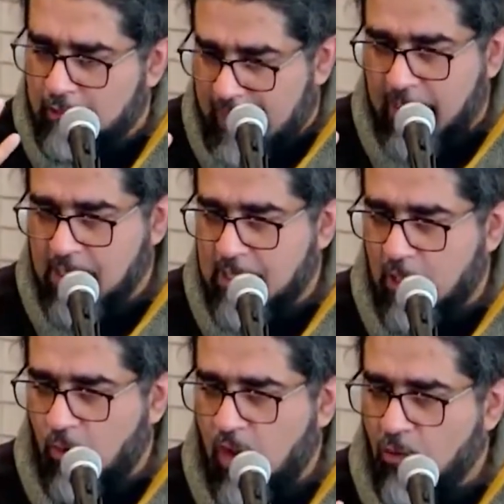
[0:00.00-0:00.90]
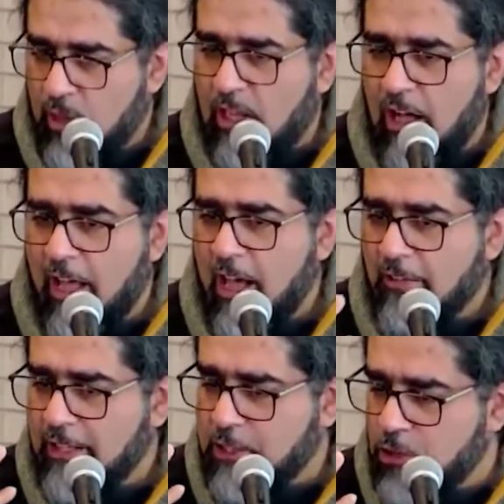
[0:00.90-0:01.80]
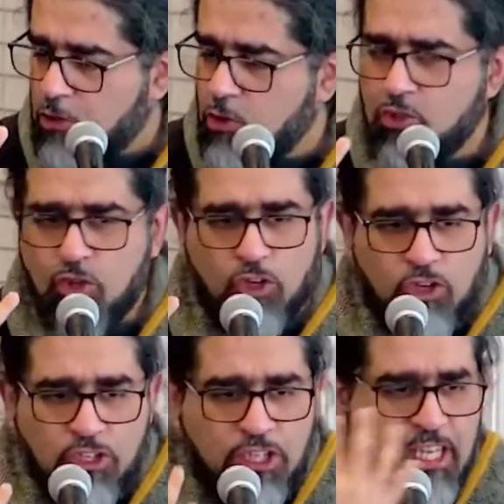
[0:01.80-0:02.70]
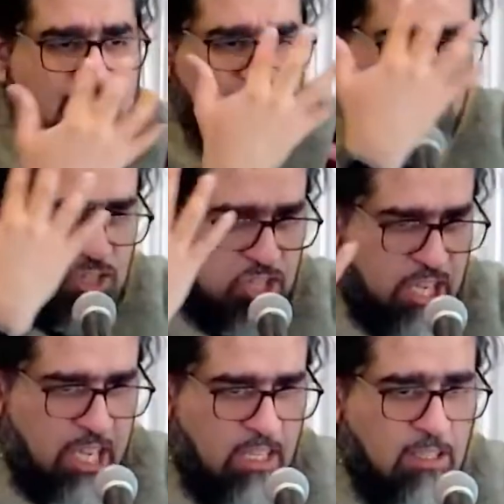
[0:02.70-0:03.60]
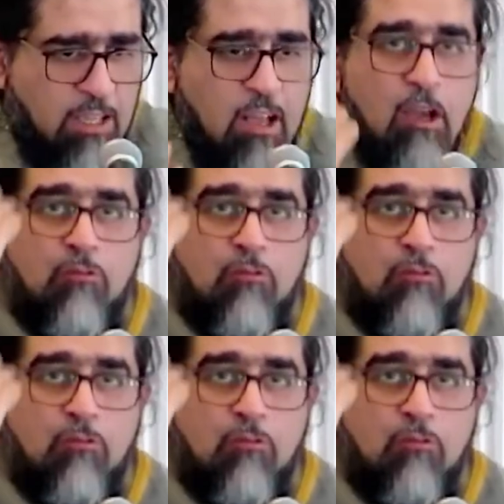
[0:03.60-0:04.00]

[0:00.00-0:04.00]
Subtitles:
that is taqwa, wiqaya, that you use your good deeds as a shield